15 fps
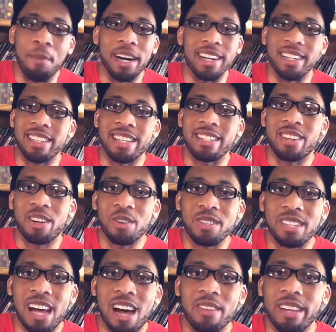But it
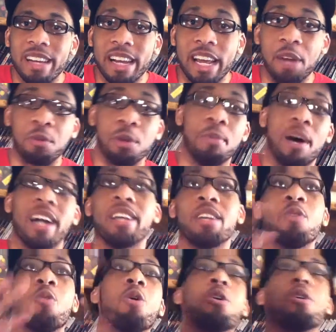turns out that everybody in
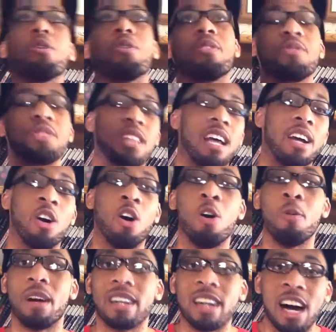the world was like,
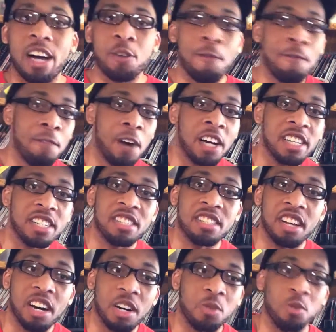oh my God, you fucking
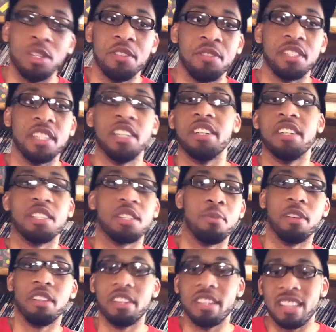suck. We've seen this a
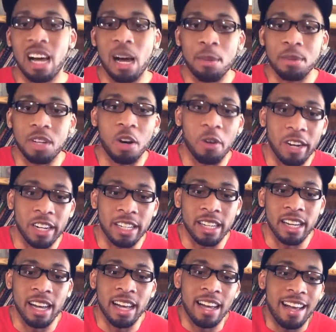million times already.
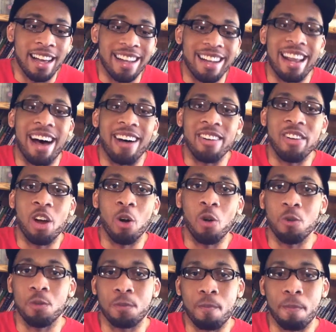Now
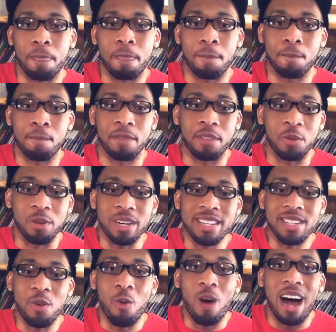note, the
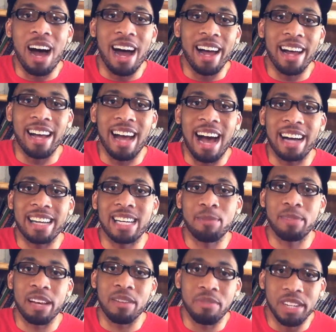reason why I
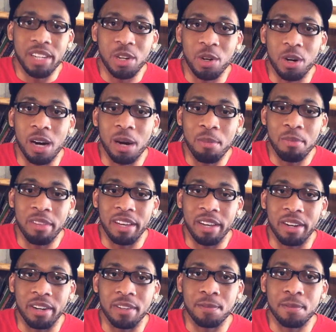kept that video up
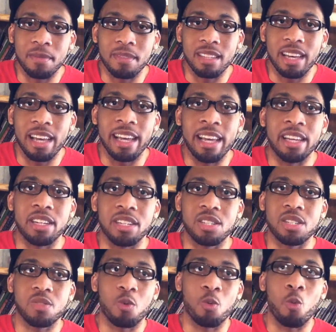there
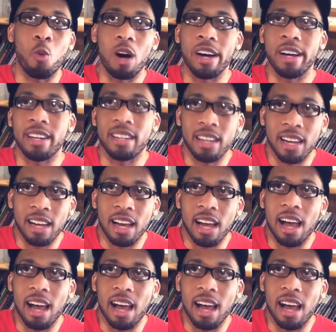is, one,